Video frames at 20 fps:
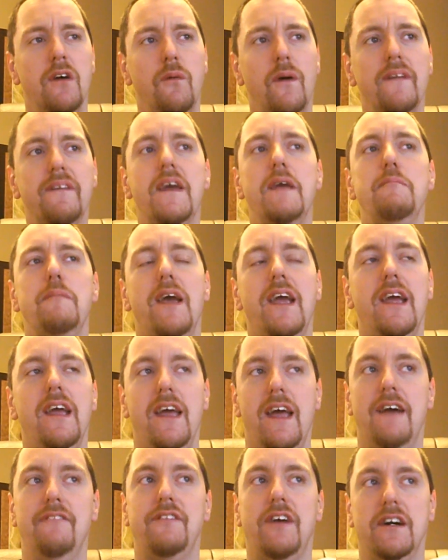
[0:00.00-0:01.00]
Well, they may
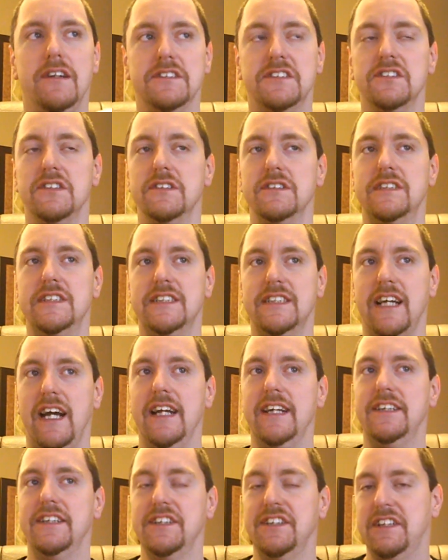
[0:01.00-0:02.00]
have also
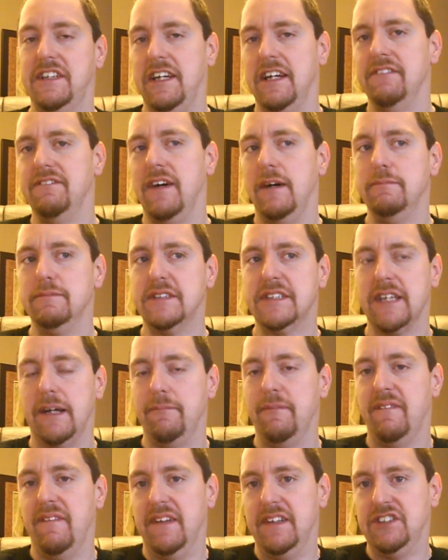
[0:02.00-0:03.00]
decided to give up
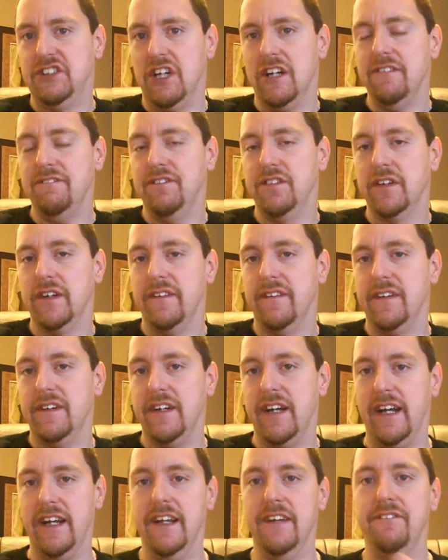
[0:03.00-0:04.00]
some of the junk food in their
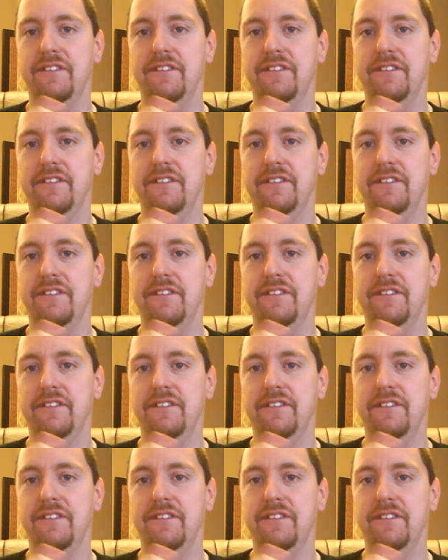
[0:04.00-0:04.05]
diet.